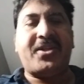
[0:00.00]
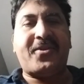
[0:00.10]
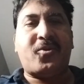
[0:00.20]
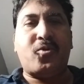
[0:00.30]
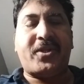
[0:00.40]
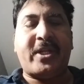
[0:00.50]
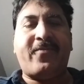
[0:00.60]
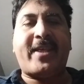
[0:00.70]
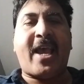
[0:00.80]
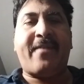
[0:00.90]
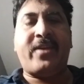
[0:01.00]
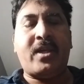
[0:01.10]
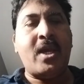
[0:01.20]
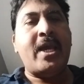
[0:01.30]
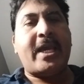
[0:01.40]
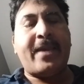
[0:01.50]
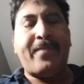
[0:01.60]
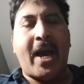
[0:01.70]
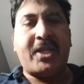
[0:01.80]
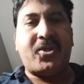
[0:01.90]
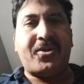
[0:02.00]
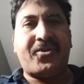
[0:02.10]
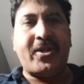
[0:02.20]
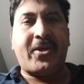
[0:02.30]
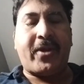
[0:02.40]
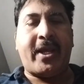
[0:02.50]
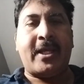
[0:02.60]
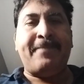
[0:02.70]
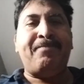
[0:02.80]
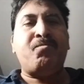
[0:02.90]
is associated with having a bachelor's degree,